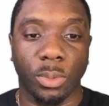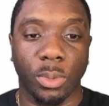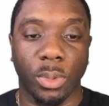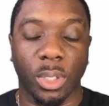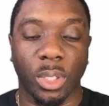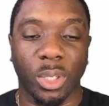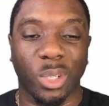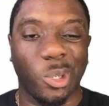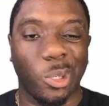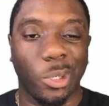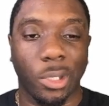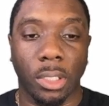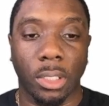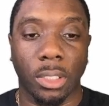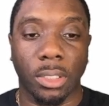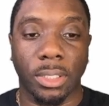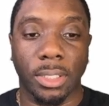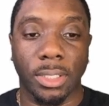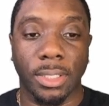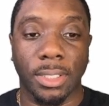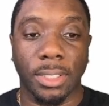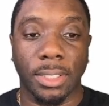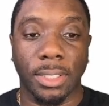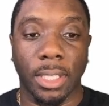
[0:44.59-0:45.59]
going to go here to
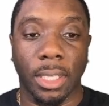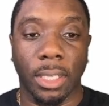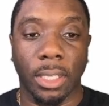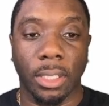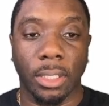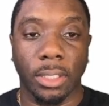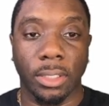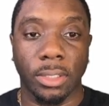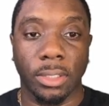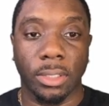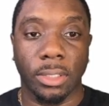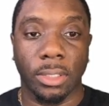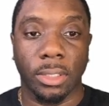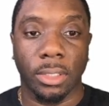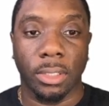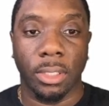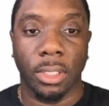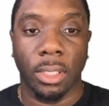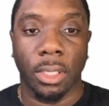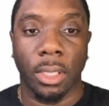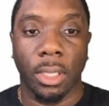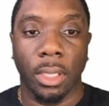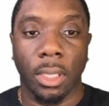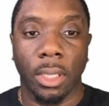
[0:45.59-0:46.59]
settings,
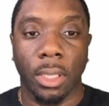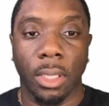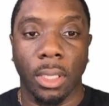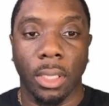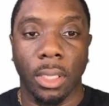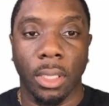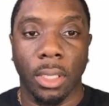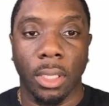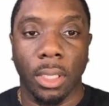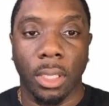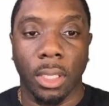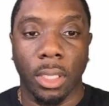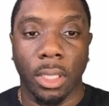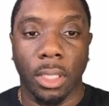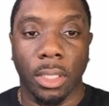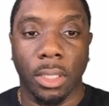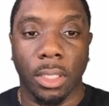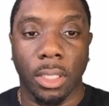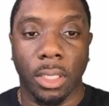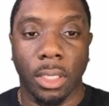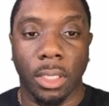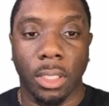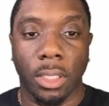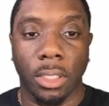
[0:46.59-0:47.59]
and
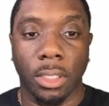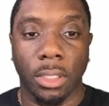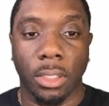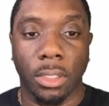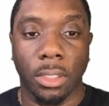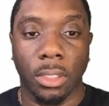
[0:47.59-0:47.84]
then